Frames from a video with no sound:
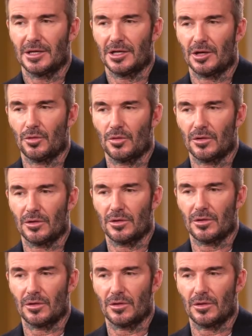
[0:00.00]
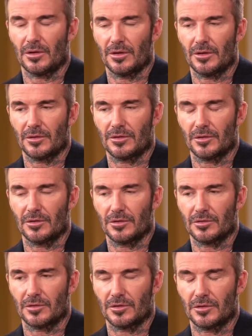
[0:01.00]
you know,
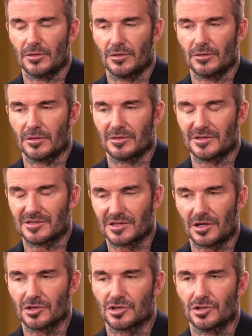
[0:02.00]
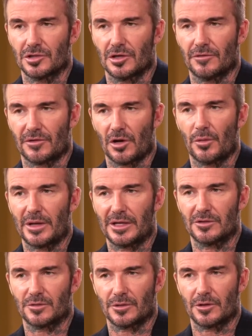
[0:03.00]
the discussion of going
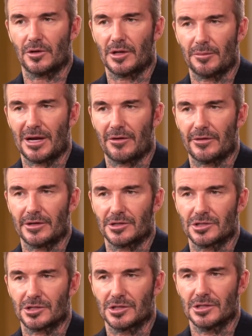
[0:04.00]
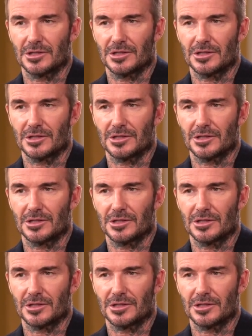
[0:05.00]
into an early marriage